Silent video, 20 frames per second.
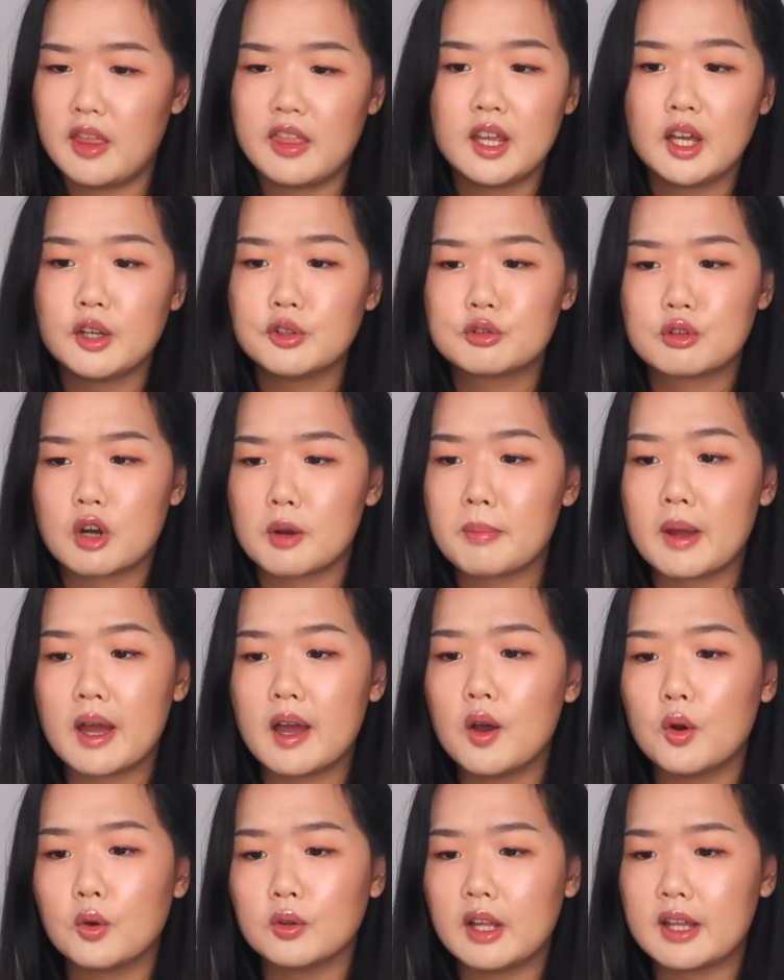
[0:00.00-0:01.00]
I think I'll drop
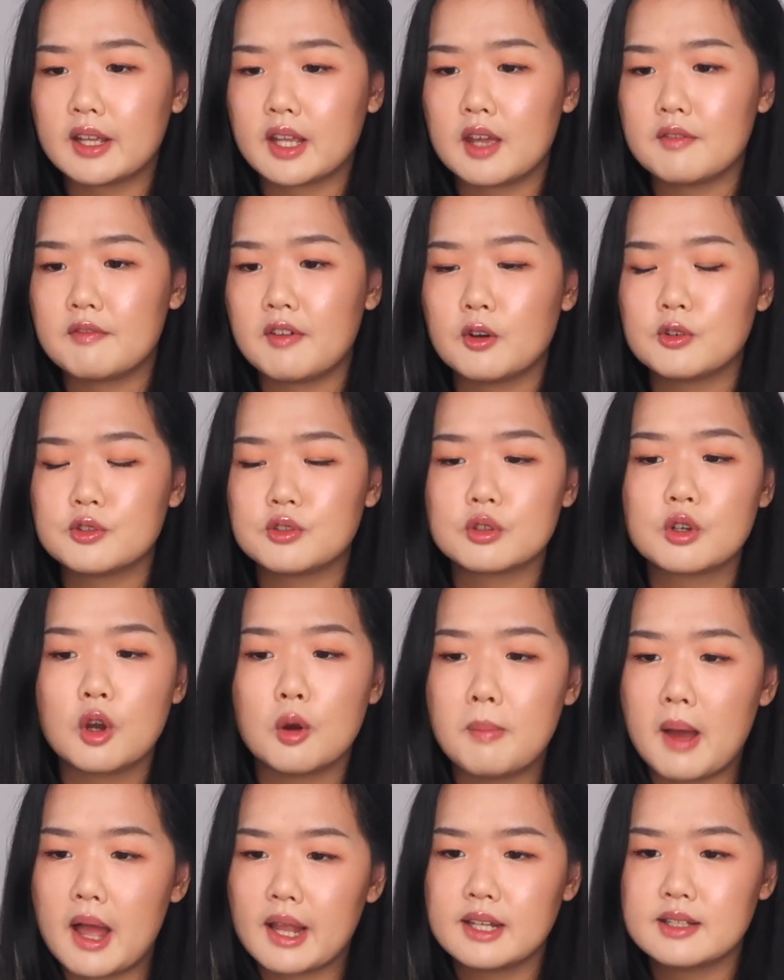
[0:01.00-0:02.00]
out. Like, if I was to
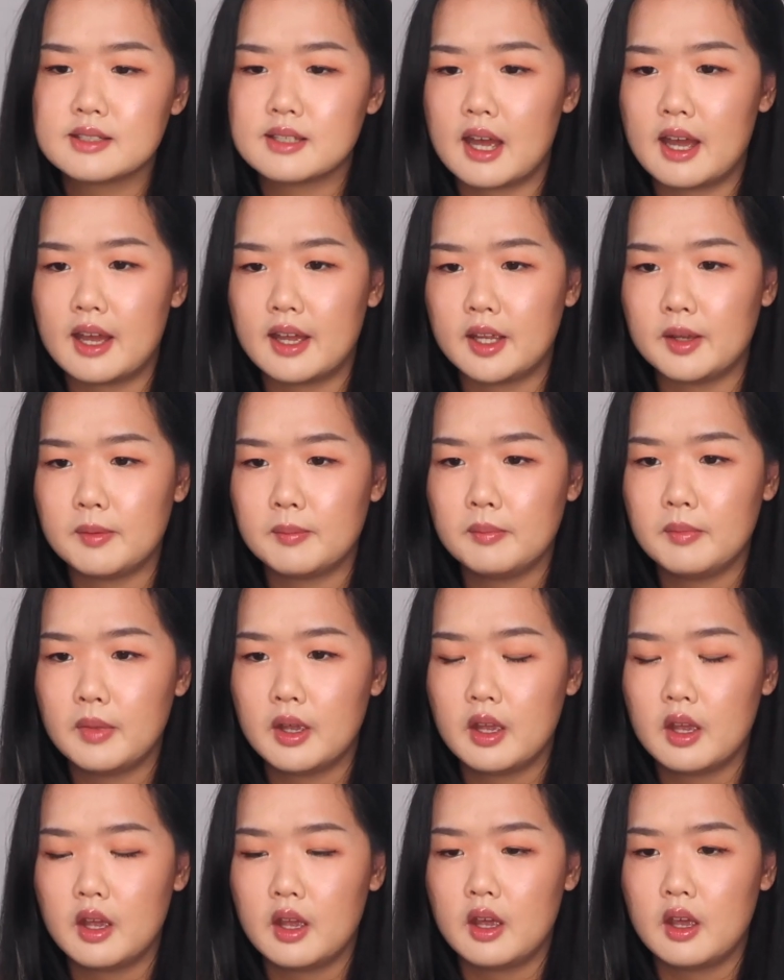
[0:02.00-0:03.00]
go back in
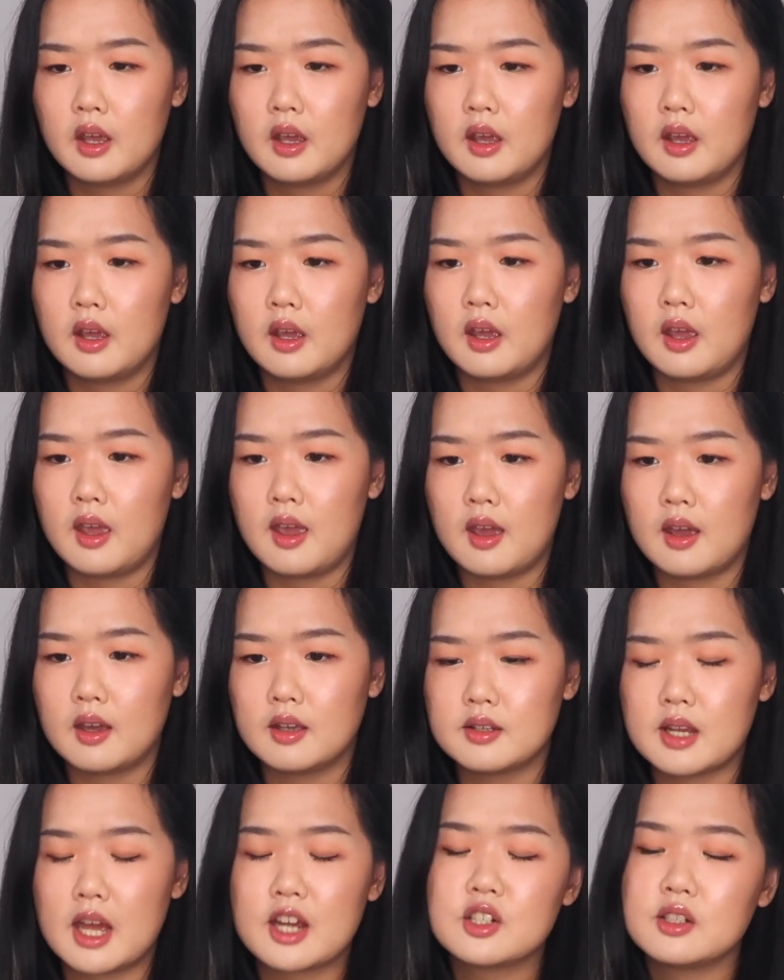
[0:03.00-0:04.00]
time,
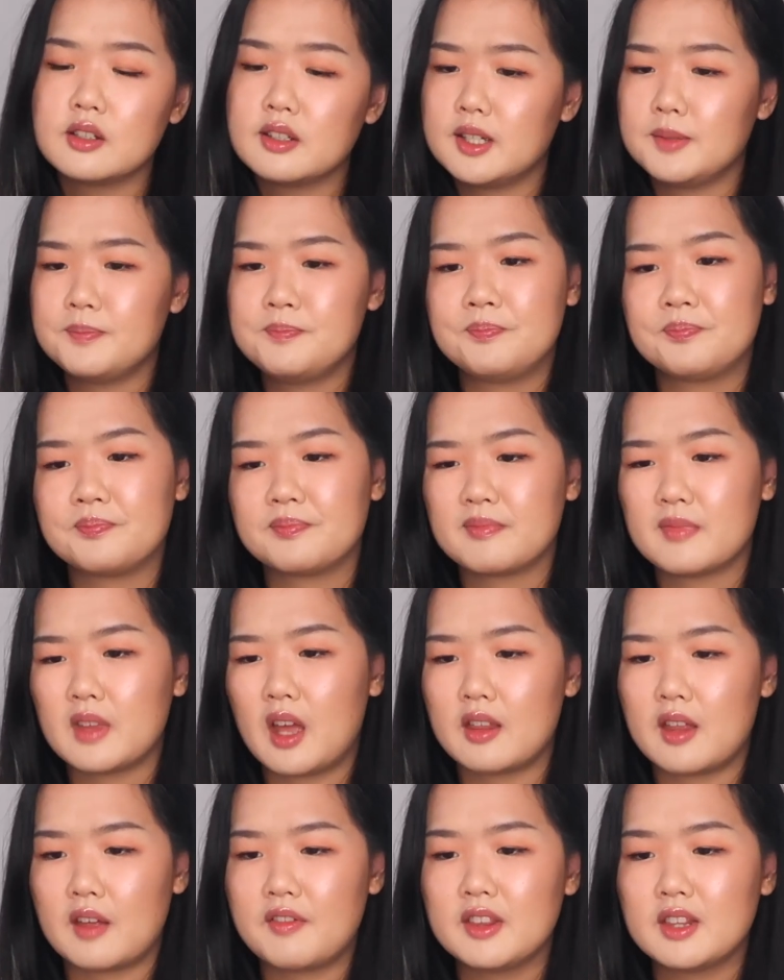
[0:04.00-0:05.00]
and actually
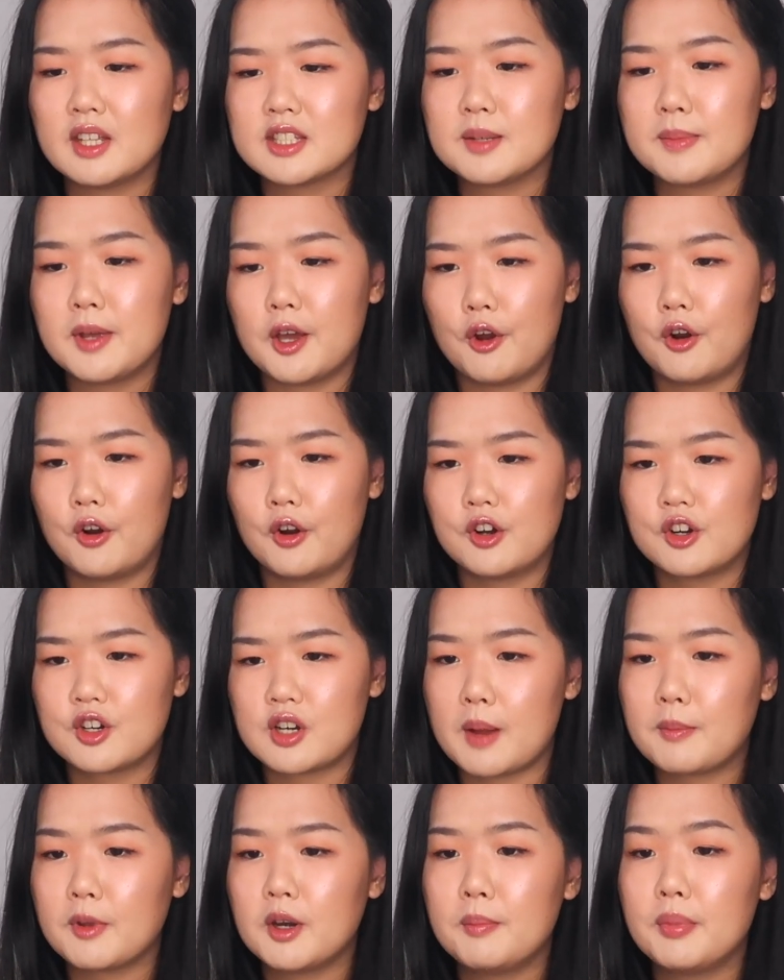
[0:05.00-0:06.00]
I think that's a bit harsh.
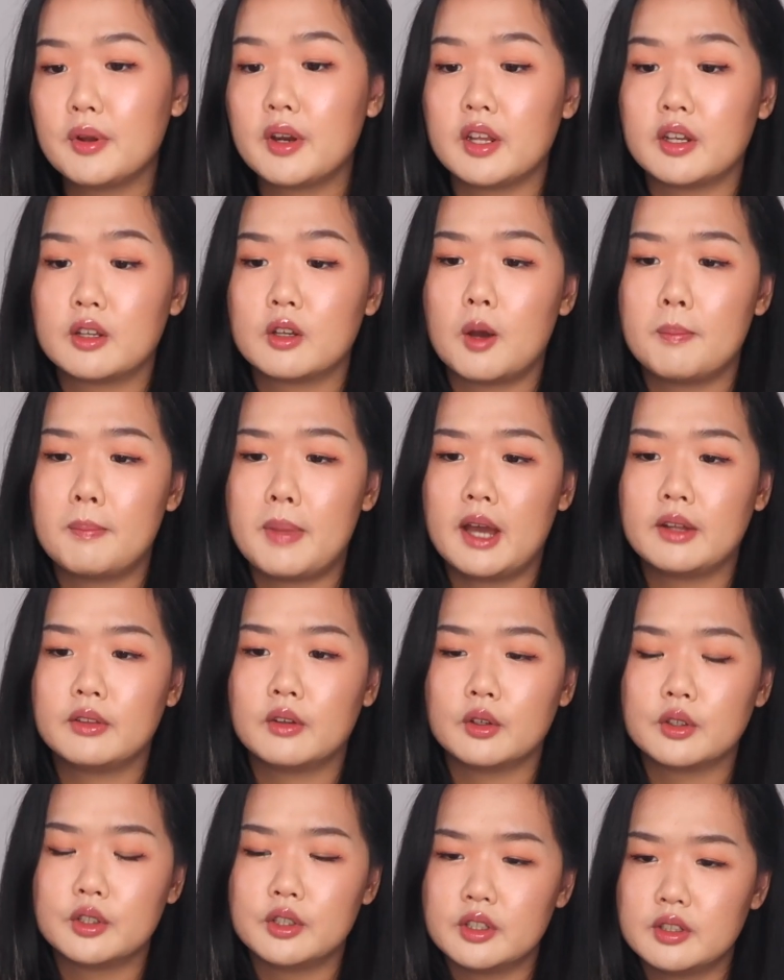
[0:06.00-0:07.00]
I'm gonna put it in not bad,
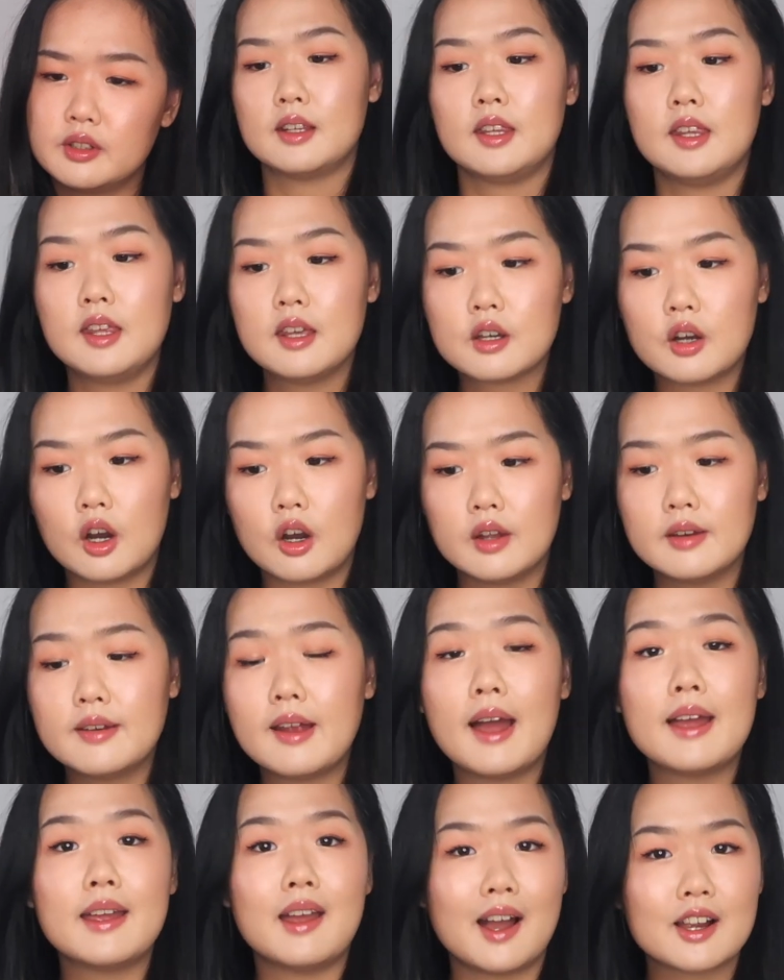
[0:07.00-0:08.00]
not good. Econ,
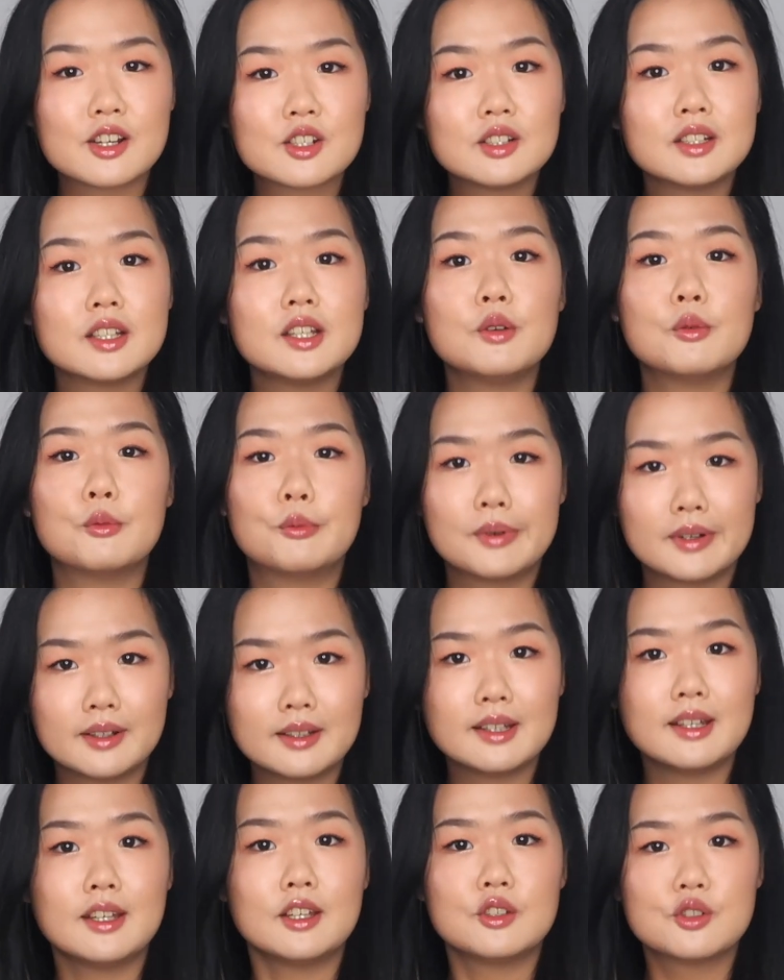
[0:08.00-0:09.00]
I actually
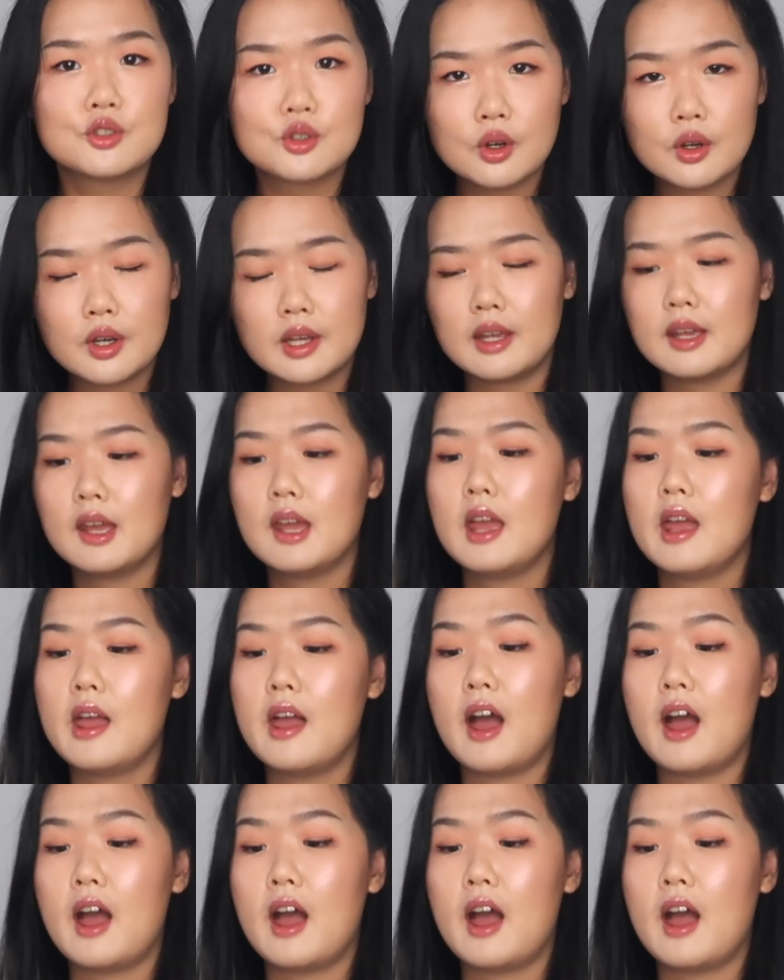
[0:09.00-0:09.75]
really enjoy.